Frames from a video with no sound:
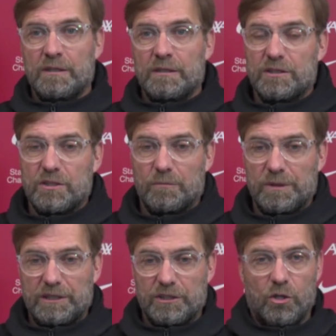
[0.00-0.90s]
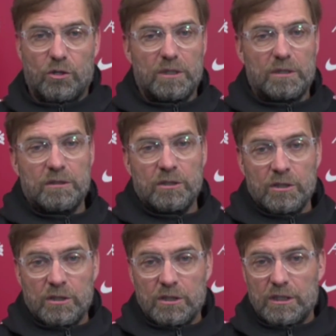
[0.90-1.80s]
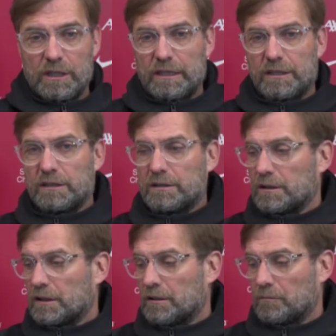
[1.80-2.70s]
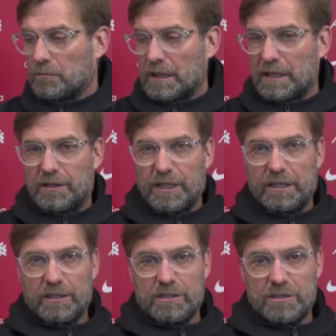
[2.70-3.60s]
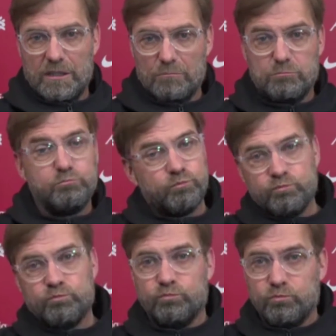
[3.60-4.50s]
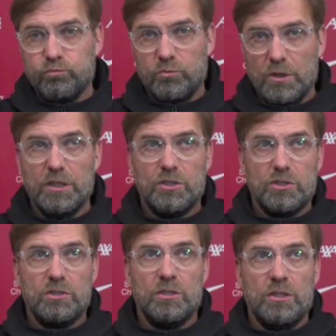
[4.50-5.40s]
It's completely normal, and I think it's